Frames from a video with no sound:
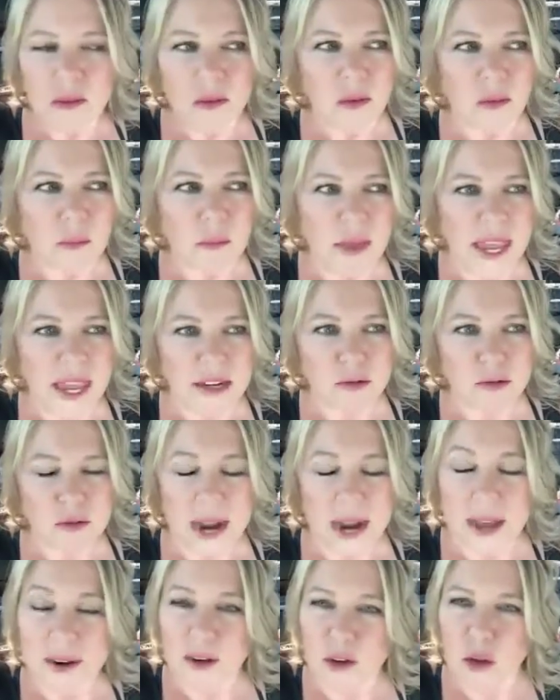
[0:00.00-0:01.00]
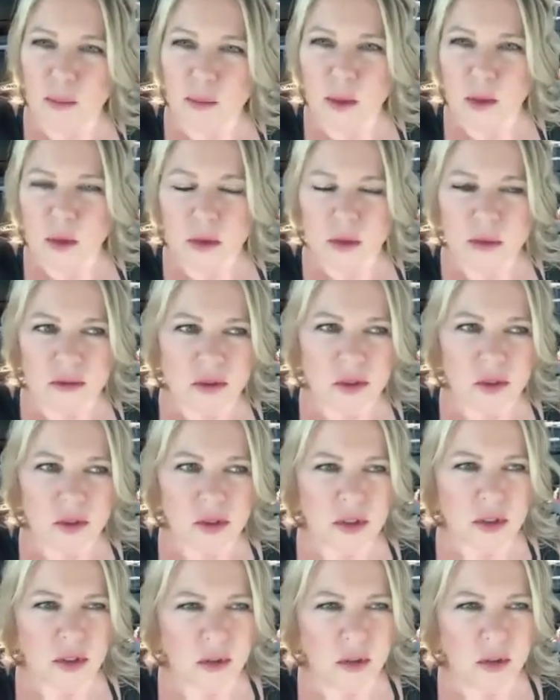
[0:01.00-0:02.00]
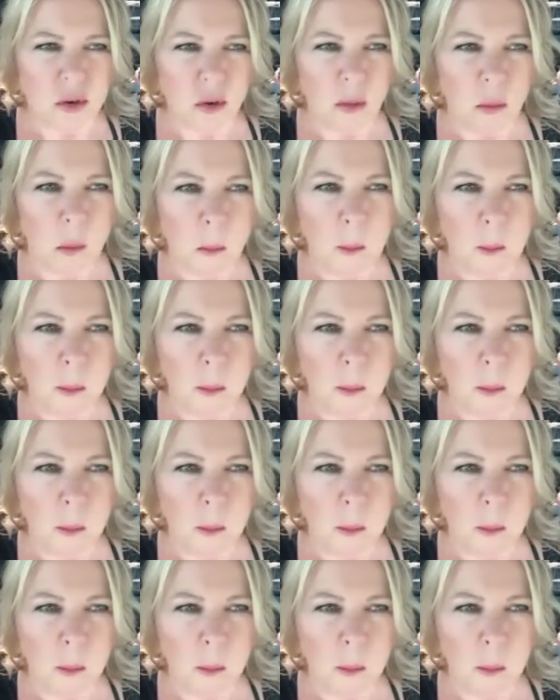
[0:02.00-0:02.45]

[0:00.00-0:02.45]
make radical moves to